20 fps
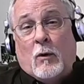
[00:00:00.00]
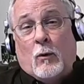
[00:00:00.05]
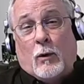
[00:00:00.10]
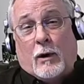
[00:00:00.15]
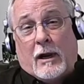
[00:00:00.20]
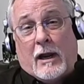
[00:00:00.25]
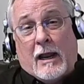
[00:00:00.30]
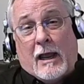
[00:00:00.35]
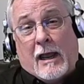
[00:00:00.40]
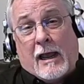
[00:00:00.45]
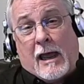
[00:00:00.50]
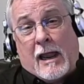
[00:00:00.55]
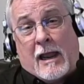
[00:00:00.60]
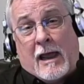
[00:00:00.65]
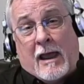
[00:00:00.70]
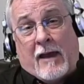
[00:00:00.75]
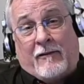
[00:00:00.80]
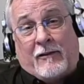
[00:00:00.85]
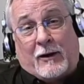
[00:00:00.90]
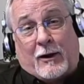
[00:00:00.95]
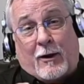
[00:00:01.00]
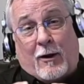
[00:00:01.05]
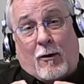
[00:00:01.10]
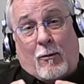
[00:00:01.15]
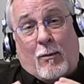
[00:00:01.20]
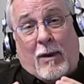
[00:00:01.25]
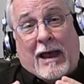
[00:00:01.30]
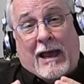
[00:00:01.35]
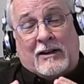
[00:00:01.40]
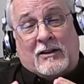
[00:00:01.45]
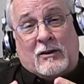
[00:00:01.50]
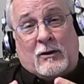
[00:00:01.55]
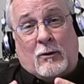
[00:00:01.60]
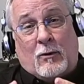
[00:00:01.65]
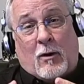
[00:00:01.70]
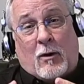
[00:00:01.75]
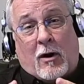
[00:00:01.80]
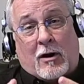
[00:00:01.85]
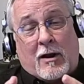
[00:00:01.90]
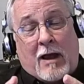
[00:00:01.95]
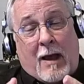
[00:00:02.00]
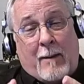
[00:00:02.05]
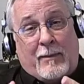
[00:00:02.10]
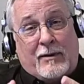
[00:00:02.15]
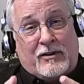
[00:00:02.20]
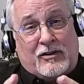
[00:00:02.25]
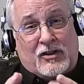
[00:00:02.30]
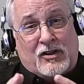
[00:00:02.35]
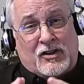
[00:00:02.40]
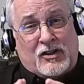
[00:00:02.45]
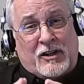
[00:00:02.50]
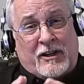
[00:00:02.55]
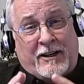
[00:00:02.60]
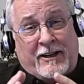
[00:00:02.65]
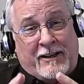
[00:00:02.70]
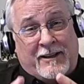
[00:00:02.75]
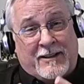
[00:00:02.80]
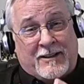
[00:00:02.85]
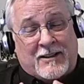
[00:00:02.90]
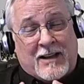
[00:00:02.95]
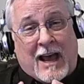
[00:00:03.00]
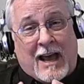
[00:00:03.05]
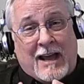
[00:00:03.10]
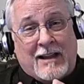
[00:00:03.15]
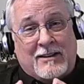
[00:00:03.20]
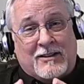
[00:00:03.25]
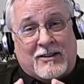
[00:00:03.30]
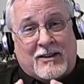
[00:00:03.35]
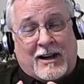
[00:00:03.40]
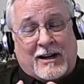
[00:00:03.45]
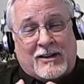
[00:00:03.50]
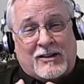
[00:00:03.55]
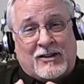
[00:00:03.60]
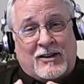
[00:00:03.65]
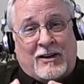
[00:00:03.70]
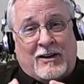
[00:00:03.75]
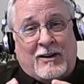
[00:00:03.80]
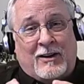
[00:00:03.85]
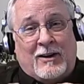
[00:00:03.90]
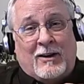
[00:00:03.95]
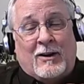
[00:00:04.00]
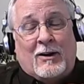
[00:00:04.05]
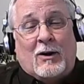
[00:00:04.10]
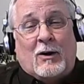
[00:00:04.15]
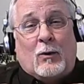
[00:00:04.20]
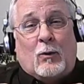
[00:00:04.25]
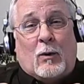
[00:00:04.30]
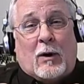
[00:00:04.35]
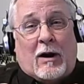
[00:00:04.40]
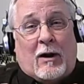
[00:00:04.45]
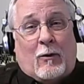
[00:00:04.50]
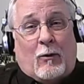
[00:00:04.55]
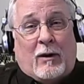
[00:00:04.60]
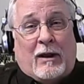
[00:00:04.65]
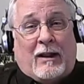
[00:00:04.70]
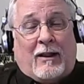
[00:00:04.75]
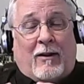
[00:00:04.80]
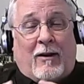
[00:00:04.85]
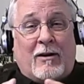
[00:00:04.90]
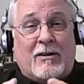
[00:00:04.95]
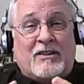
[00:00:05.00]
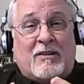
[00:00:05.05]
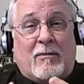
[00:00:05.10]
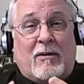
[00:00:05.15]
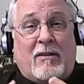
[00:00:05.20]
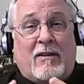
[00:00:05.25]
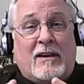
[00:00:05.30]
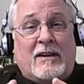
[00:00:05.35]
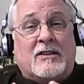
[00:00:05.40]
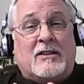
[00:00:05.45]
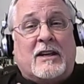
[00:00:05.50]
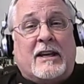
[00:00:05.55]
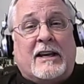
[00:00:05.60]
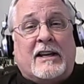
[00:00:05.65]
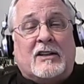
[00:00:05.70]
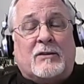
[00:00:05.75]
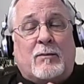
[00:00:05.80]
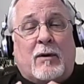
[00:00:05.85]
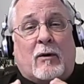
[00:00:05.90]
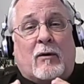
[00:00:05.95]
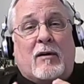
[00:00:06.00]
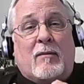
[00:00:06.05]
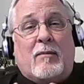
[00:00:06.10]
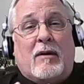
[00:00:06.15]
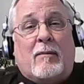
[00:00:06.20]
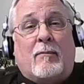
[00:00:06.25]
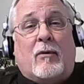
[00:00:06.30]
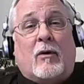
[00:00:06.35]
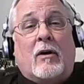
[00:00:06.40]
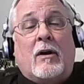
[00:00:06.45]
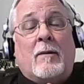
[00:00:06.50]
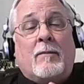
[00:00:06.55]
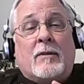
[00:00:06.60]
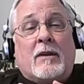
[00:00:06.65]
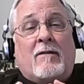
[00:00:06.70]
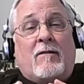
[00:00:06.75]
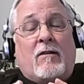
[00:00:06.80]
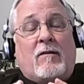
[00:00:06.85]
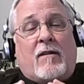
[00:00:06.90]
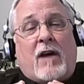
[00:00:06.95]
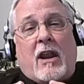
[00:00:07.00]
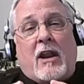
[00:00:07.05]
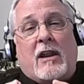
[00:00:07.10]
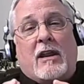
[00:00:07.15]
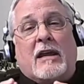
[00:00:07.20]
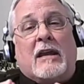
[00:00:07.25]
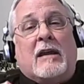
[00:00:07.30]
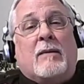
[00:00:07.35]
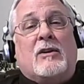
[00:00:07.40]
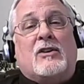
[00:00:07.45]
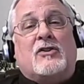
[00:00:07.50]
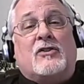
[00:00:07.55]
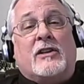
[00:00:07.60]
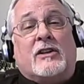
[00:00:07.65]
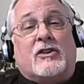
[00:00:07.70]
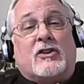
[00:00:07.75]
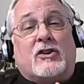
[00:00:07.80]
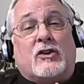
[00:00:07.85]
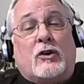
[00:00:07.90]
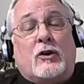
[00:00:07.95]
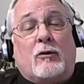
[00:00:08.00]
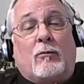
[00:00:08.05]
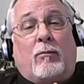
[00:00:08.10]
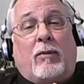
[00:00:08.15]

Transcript: We're going to kind of have to go back to our composition and design section where we learn some of these things, but remember, if you've got an image that's too